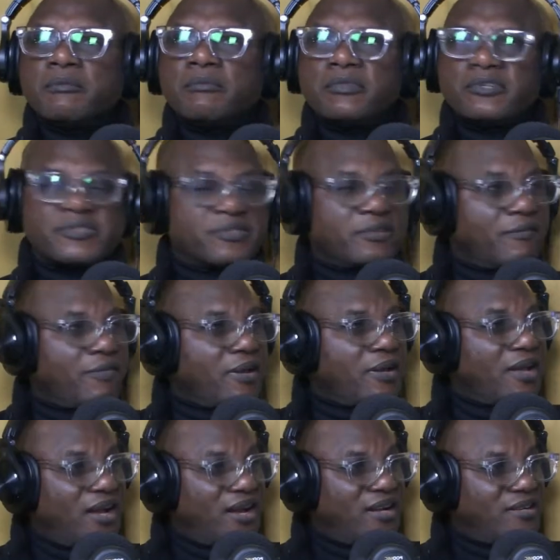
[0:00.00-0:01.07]
Most of the
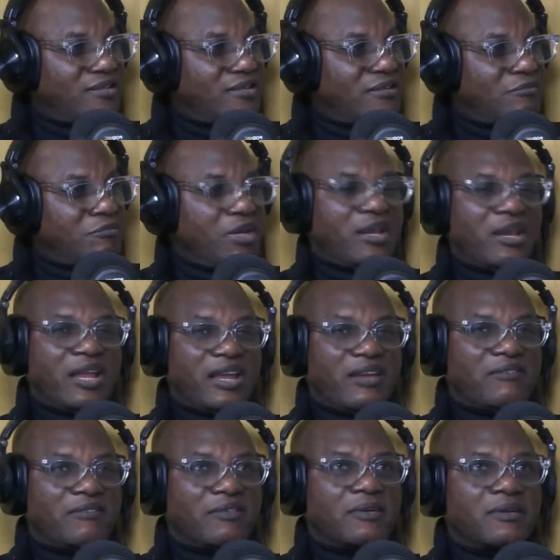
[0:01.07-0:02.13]
guys
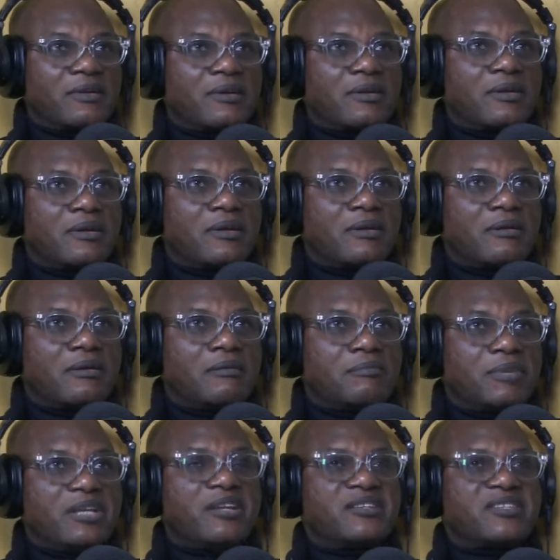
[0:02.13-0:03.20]
believe
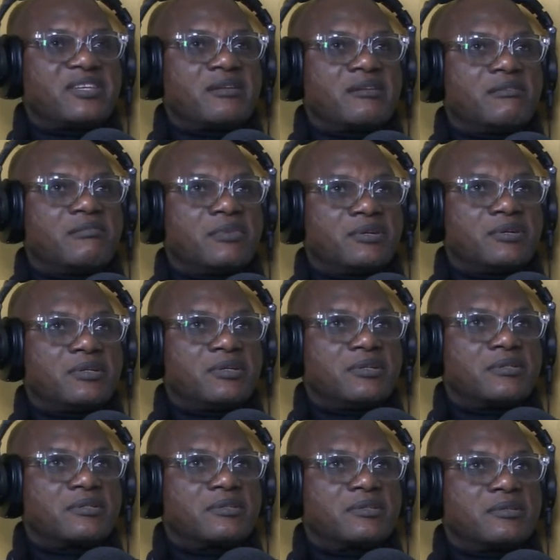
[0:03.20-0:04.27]
being a single
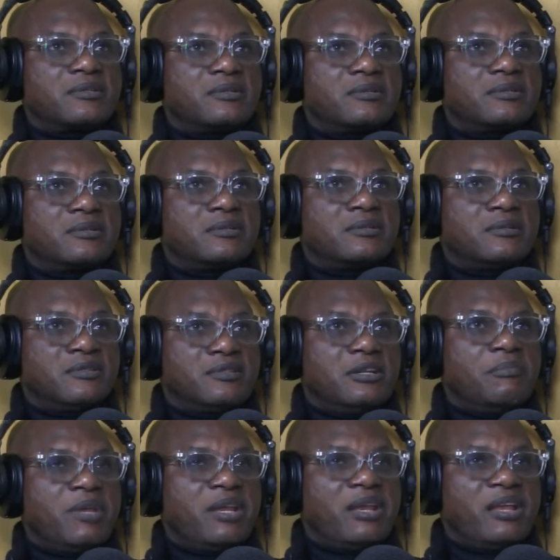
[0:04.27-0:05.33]
mothers,
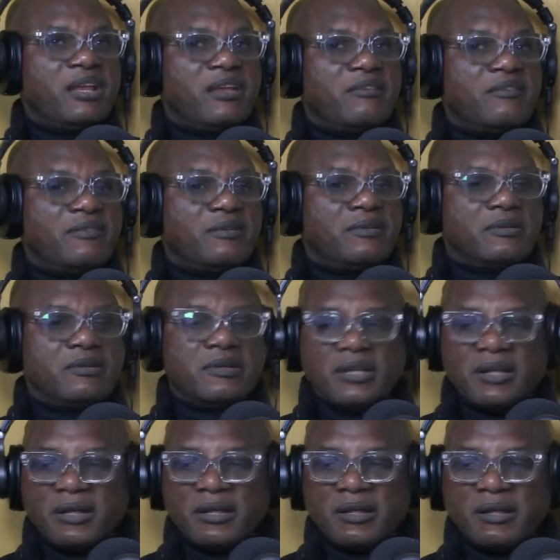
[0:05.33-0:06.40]
they believe
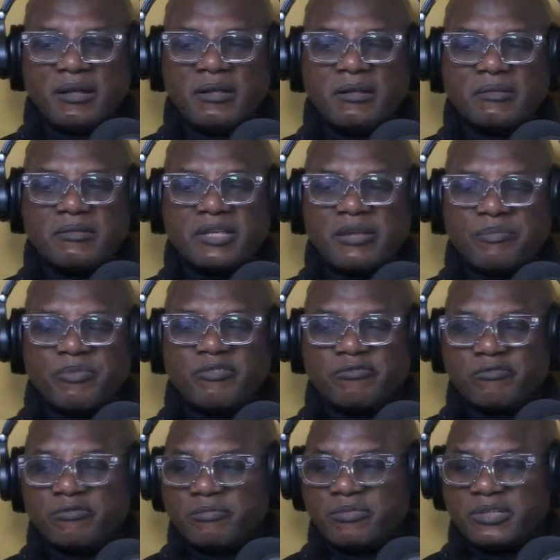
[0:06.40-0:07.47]
they are type
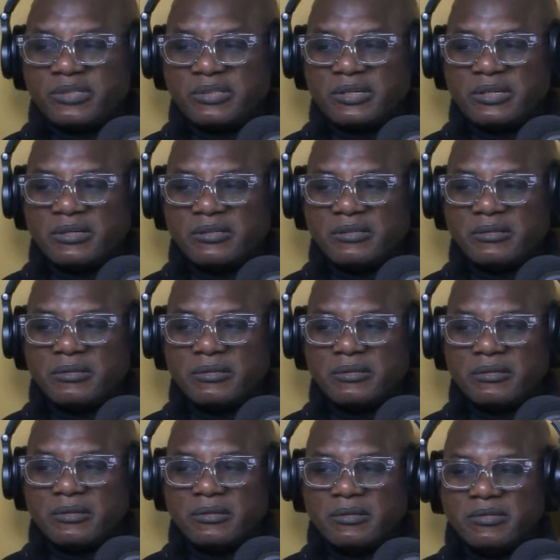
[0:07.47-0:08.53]
of woman that
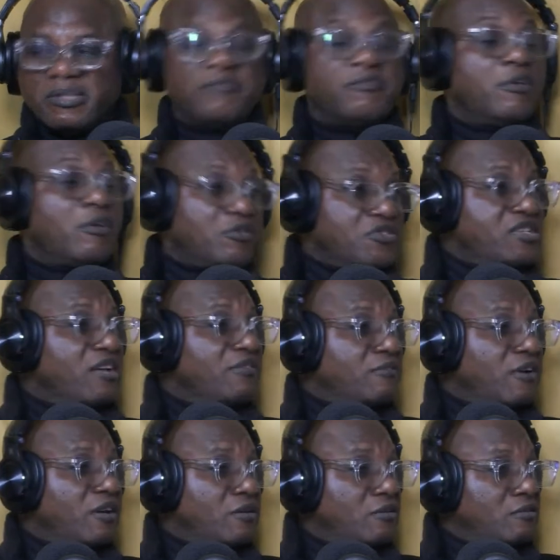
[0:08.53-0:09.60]
they've lost their
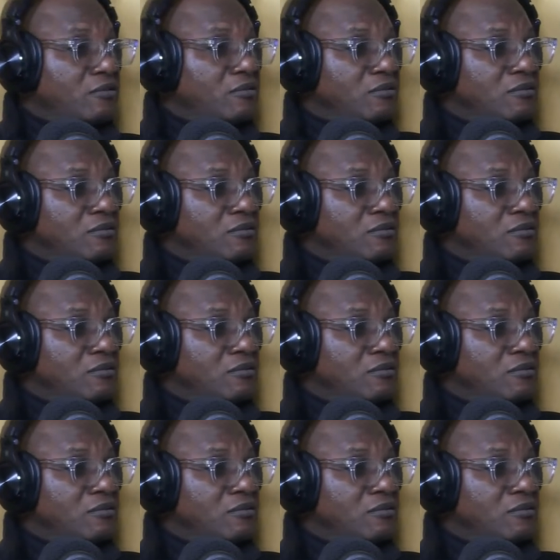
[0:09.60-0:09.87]
value,